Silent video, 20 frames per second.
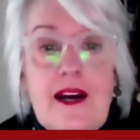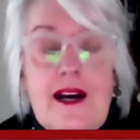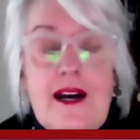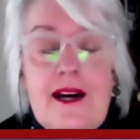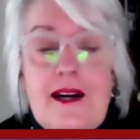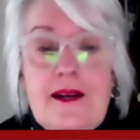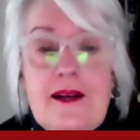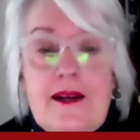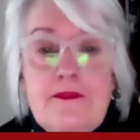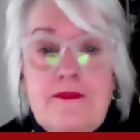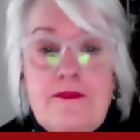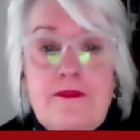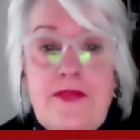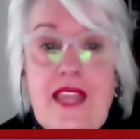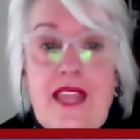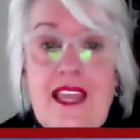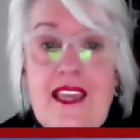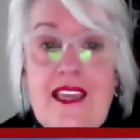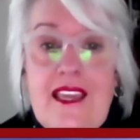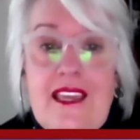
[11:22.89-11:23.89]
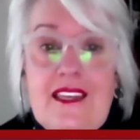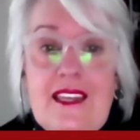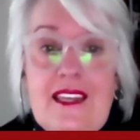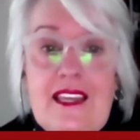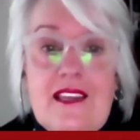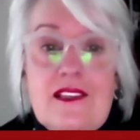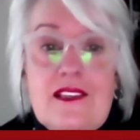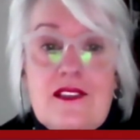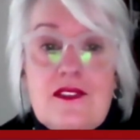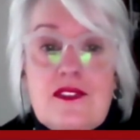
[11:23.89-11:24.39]
It
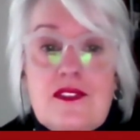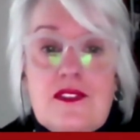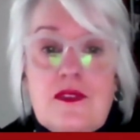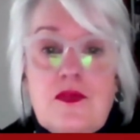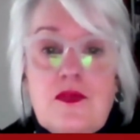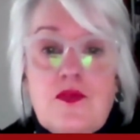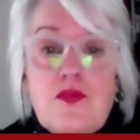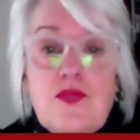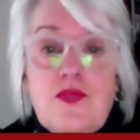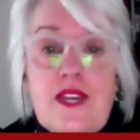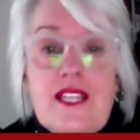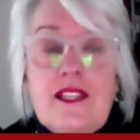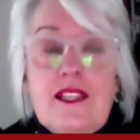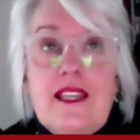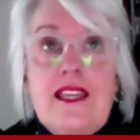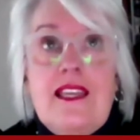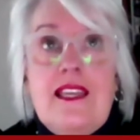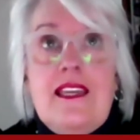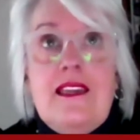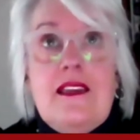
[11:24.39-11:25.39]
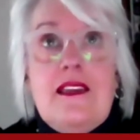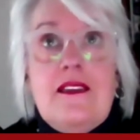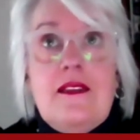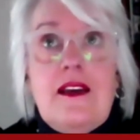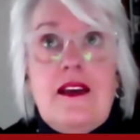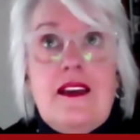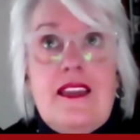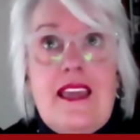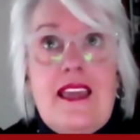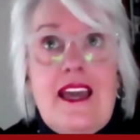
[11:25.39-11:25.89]
is really,
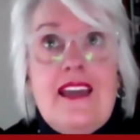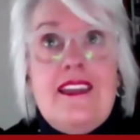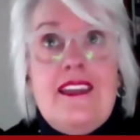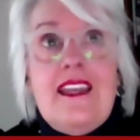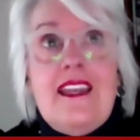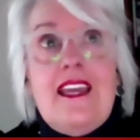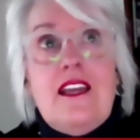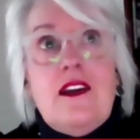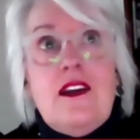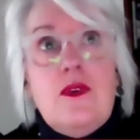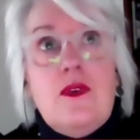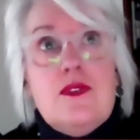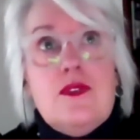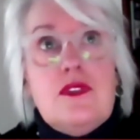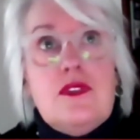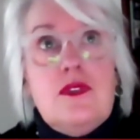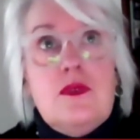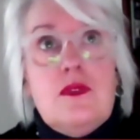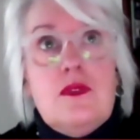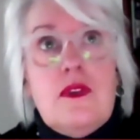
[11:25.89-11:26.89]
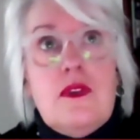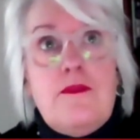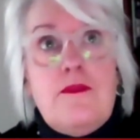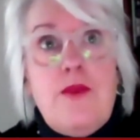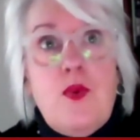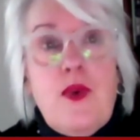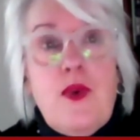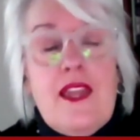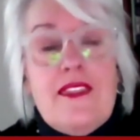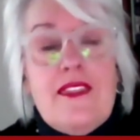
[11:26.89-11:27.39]
again, it goes to the
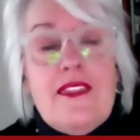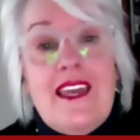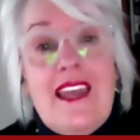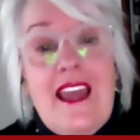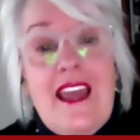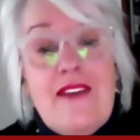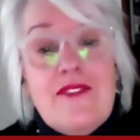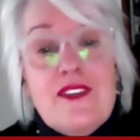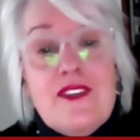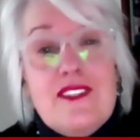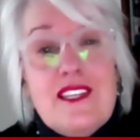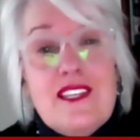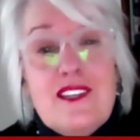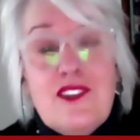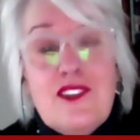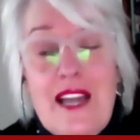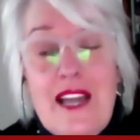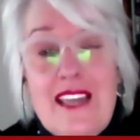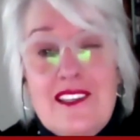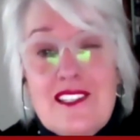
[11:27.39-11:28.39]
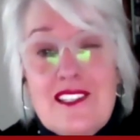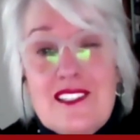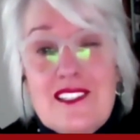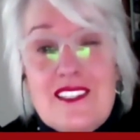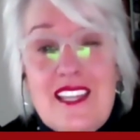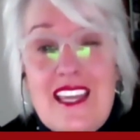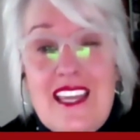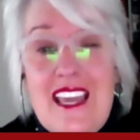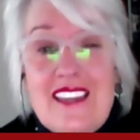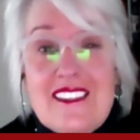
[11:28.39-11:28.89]
point that every single
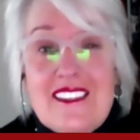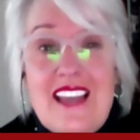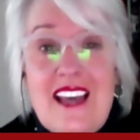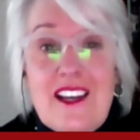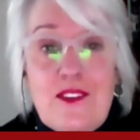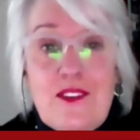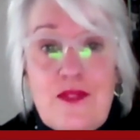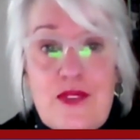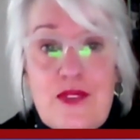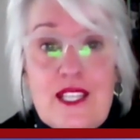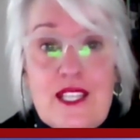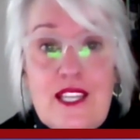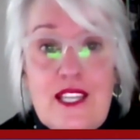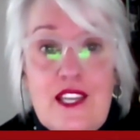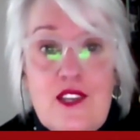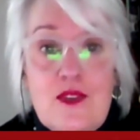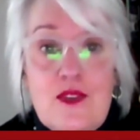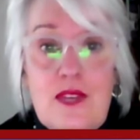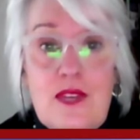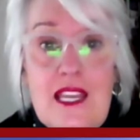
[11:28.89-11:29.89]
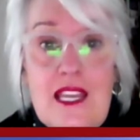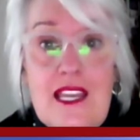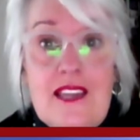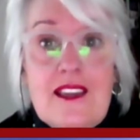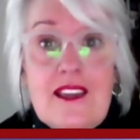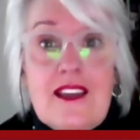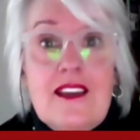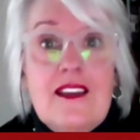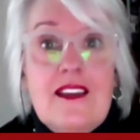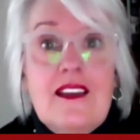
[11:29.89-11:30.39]
agency is at a really
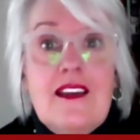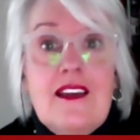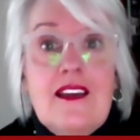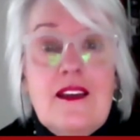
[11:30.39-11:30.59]
unique